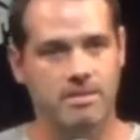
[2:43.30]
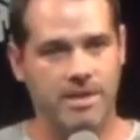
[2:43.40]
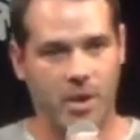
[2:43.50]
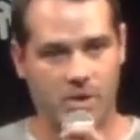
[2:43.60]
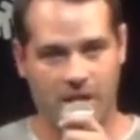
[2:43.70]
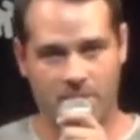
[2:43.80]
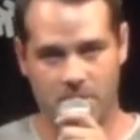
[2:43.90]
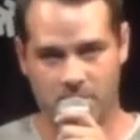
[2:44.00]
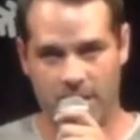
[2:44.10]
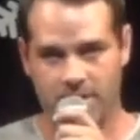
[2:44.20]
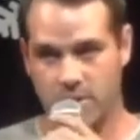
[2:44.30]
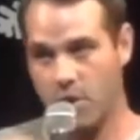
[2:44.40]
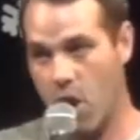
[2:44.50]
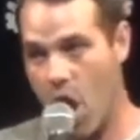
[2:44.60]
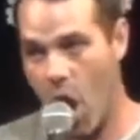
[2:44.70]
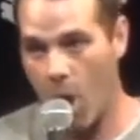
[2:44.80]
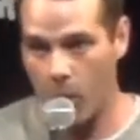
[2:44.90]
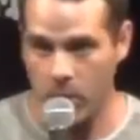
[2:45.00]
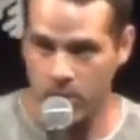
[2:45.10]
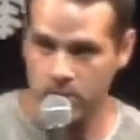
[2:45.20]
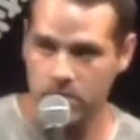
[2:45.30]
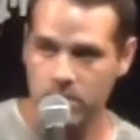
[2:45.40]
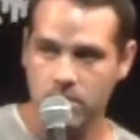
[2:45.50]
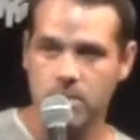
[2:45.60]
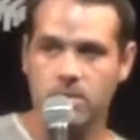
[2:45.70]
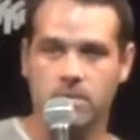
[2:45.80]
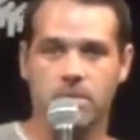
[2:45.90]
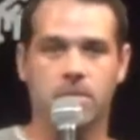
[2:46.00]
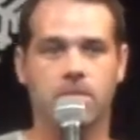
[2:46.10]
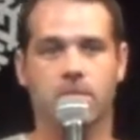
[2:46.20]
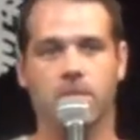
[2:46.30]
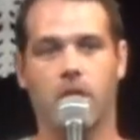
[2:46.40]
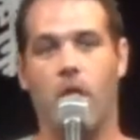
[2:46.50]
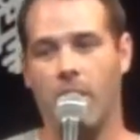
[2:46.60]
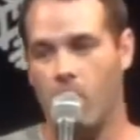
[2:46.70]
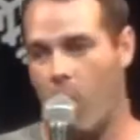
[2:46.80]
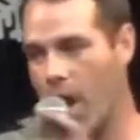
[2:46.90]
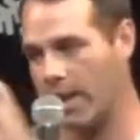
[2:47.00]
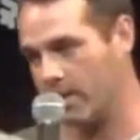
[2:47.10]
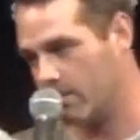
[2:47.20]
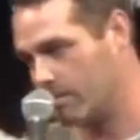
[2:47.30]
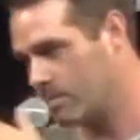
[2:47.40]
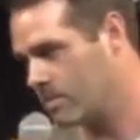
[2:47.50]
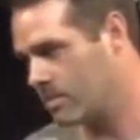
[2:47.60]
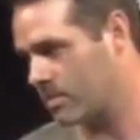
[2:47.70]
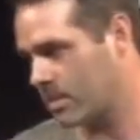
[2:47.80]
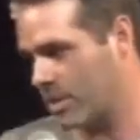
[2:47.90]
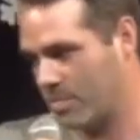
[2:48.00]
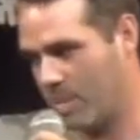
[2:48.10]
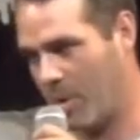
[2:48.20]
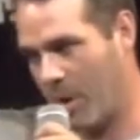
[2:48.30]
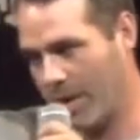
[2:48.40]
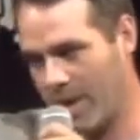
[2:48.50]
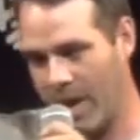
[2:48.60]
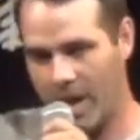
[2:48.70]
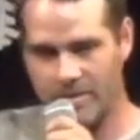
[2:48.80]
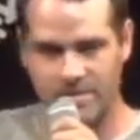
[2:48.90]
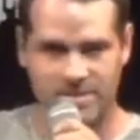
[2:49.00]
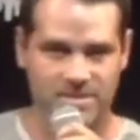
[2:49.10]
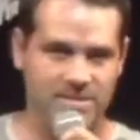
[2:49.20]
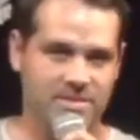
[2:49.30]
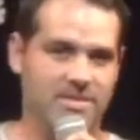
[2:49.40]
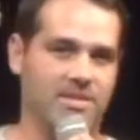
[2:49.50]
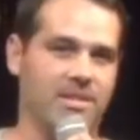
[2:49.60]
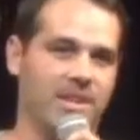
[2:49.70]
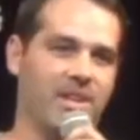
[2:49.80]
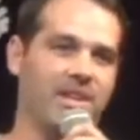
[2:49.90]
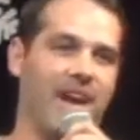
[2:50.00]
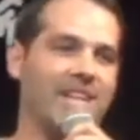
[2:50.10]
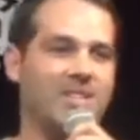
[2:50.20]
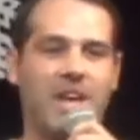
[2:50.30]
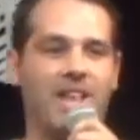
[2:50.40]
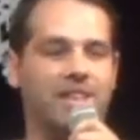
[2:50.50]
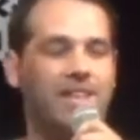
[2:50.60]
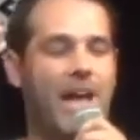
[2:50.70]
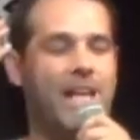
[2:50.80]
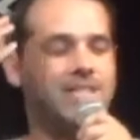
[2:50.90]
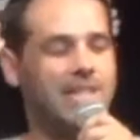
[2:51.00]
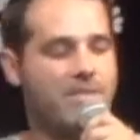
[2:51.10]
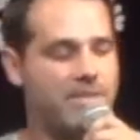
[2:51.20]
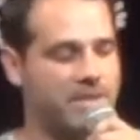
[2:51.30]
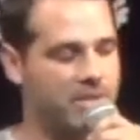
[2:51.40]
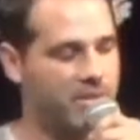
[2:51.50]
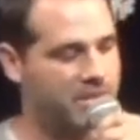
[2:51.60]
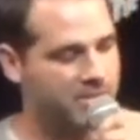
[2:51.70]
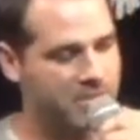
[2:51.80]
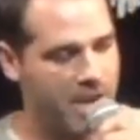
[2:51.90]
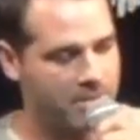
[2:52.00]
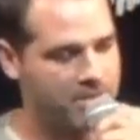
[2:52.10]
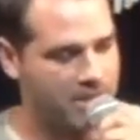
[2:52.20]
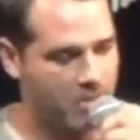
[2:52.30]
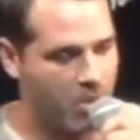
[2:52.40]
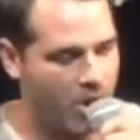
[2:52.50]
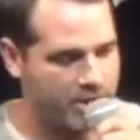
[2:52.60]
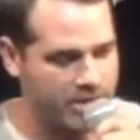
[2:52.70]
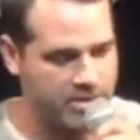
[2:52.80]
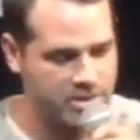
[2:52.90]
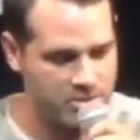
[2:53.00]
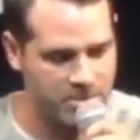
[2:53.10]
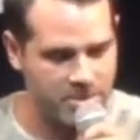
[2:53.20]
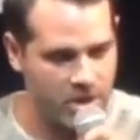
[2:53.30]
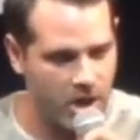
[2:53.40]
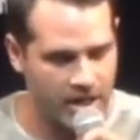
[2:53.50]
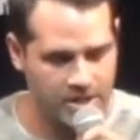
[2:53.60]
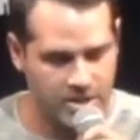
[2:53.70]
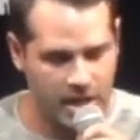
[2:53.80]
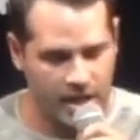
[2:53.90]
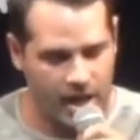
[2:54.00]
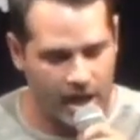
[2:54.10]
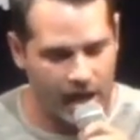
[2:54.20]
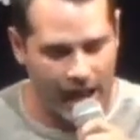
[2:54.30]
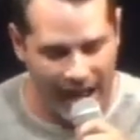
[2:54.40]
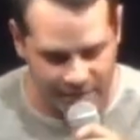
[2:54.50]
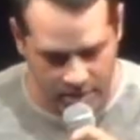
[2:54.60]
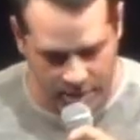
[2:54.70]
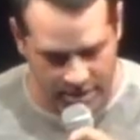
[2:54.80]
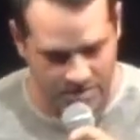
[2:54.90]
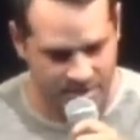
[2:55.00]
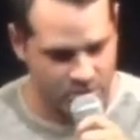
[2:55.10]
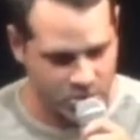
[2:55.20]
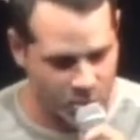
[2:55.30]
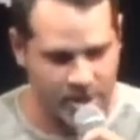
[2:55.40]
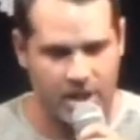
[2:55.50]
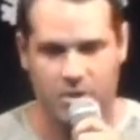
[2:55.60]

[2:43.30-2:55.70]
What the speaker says: You go to grab some pretzels? No! Alright, one. Good boy, yeah. I just, like, the last thing I feel like doing sometimes is, like, walking a stupid dog. I have to look at them like they're $20